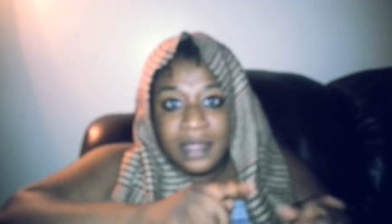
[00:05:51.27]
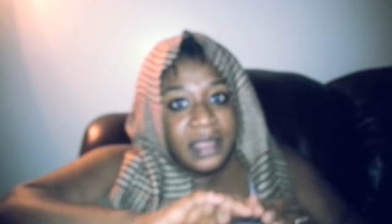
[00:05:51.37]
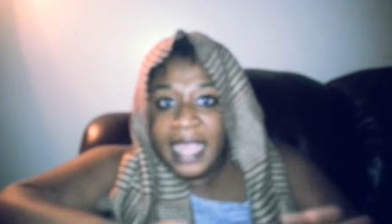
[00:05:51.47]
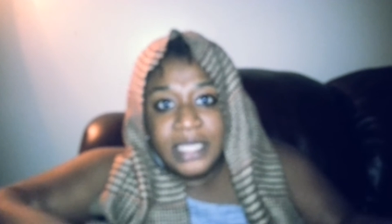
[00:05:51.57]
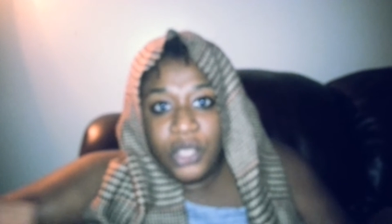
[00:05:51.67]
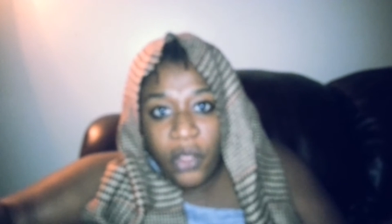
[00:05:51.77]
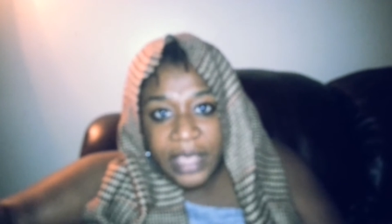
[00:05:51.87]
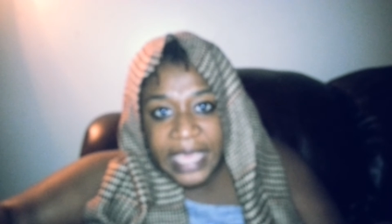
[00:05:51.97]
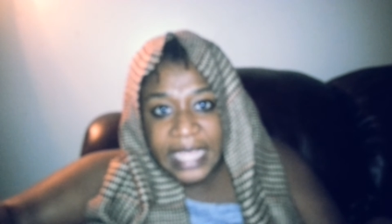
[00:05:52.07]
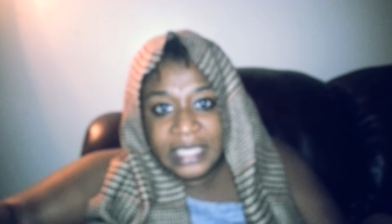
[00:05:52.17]
Then
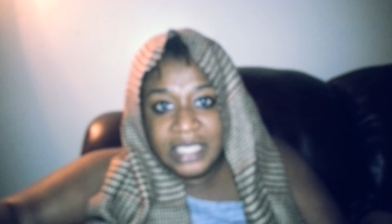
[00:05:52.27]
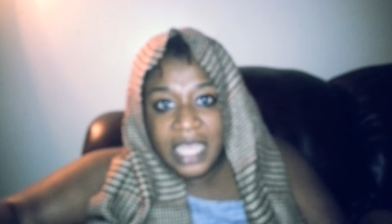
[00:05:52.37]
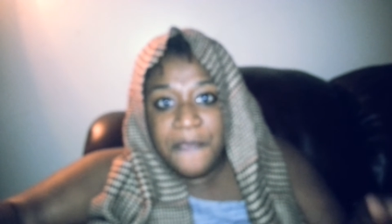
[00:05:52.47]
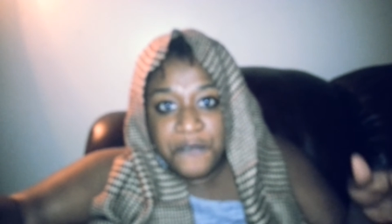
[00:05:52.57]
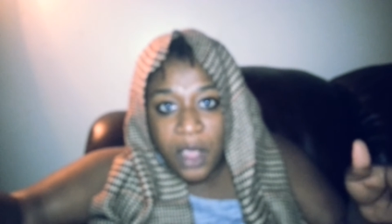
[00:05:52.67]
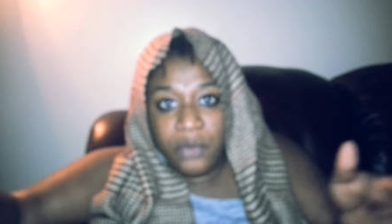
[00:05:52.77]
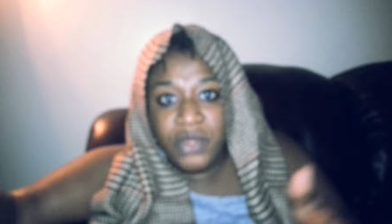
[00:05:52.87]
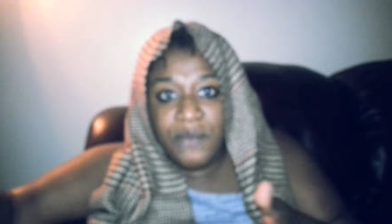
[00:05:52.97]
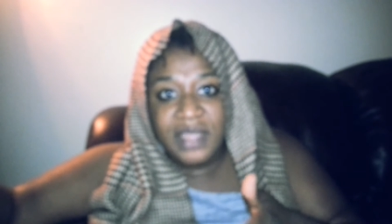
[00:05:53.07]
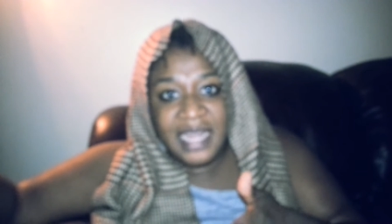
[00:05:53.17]
don't eat. If you
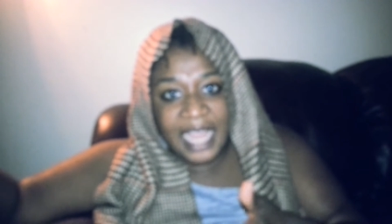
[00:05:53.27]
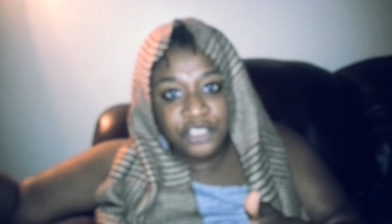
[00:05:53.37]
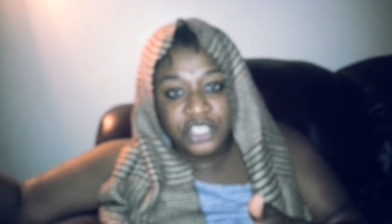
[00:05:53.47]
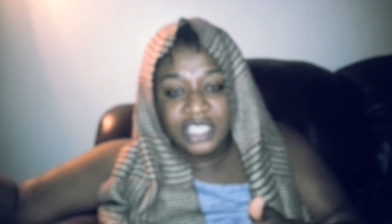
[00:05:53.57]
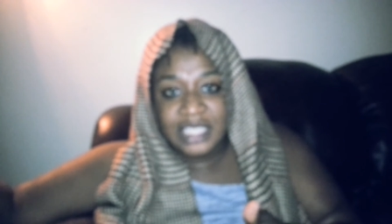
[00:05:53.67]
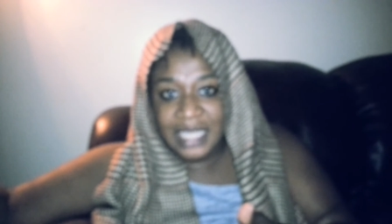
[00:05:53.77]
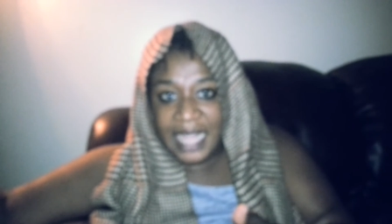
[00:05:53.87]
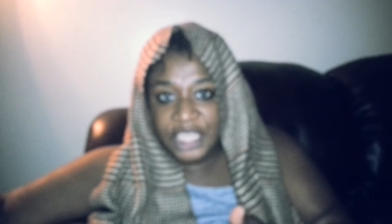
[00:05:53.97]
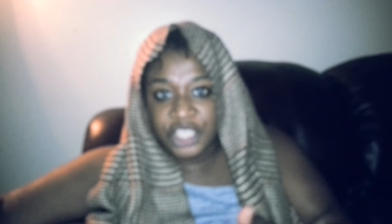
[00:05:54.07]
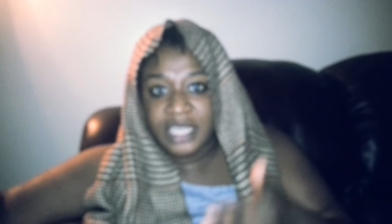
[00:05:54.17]
agree with the natural
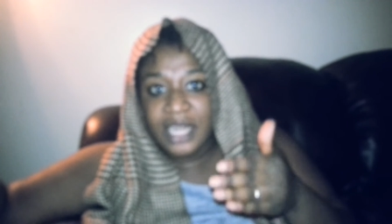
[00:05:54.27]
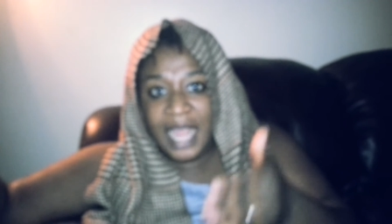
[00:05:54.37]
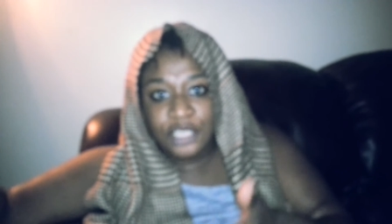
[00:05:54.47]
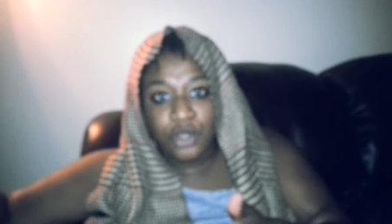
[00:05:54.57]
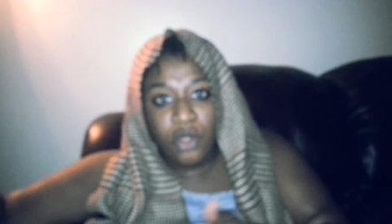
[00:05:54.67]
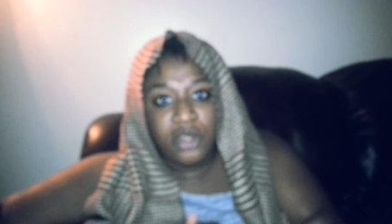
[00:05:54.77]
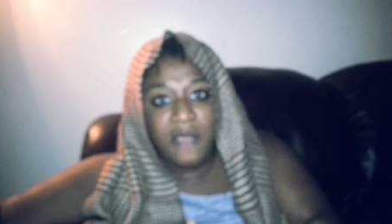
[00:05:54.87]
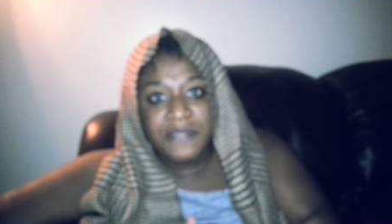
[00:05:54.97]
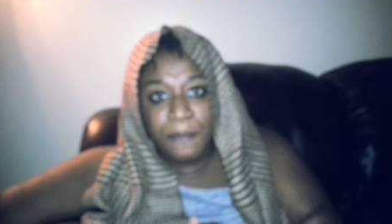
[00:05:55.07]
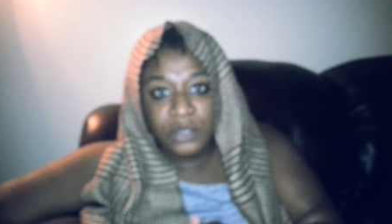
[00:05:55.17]
selection, the natural order
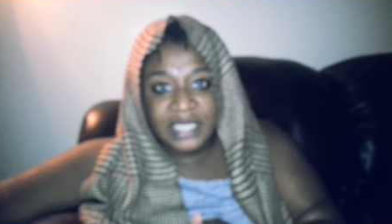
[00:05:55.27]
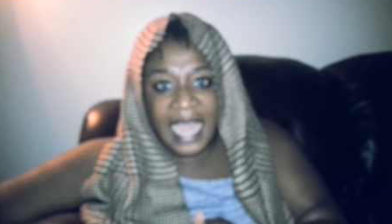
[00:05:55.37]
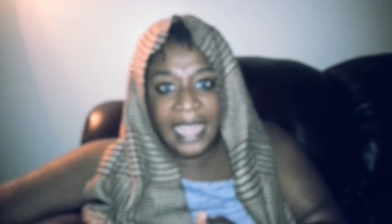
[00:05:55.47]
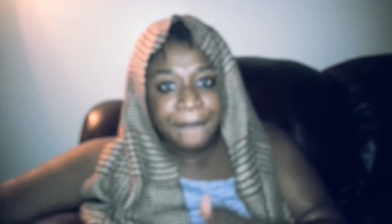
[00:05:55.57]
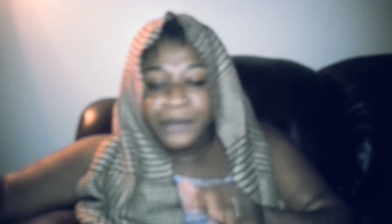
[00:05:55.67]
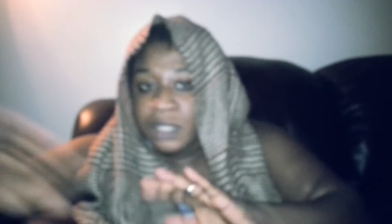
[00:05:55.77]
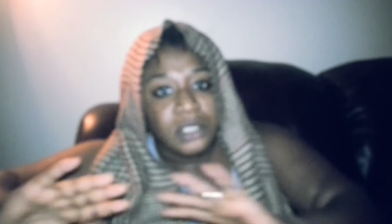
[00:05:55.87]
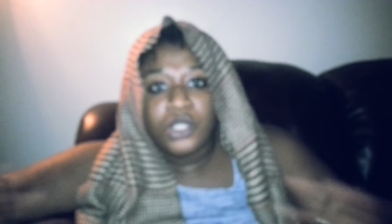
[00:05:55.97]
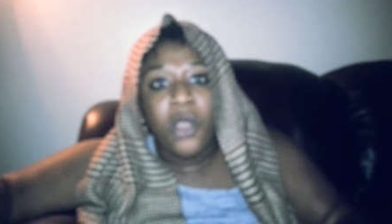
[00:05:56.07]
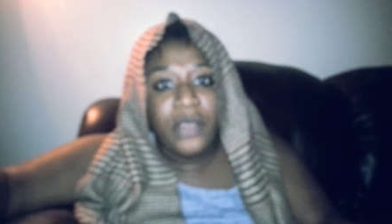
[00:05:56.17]
of the Most High,
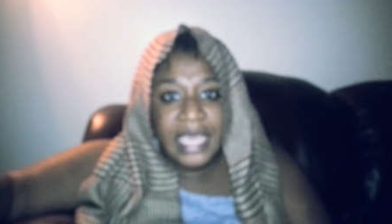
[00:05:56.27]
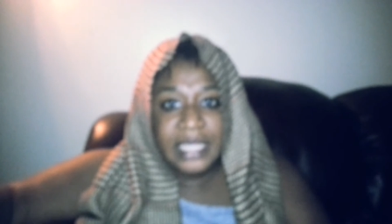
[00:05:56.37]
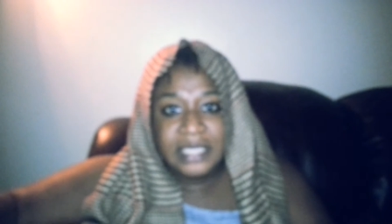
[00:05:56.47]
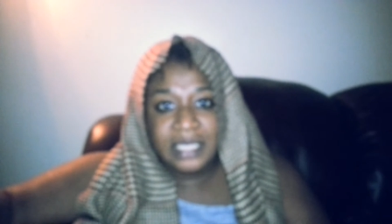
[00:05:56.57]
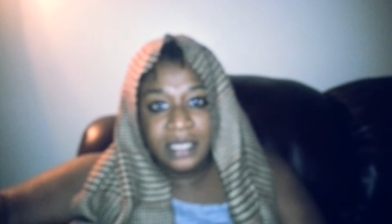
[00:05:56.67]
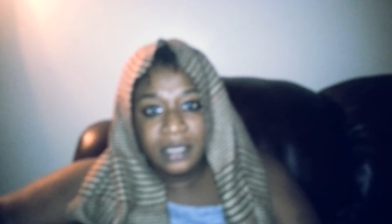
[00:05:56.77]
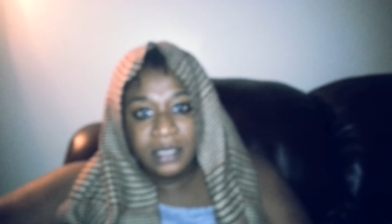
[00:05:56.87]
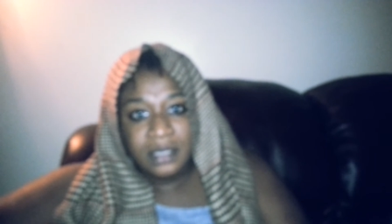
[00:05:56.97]
don't eat.